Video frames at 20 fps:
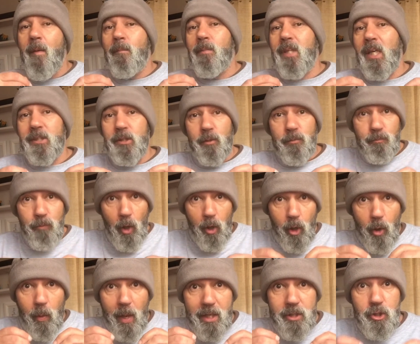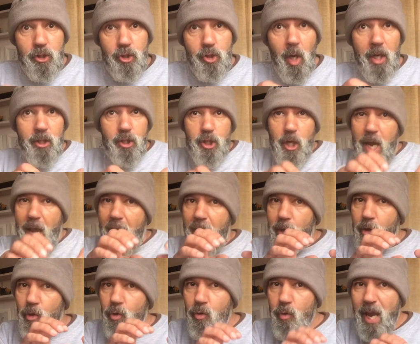Does it follow a structure and
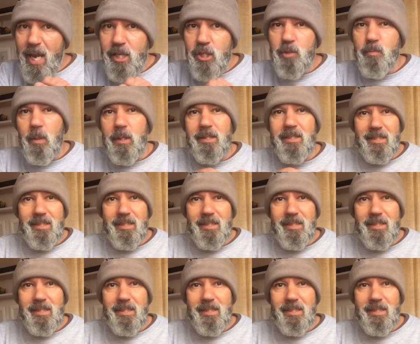arrangement?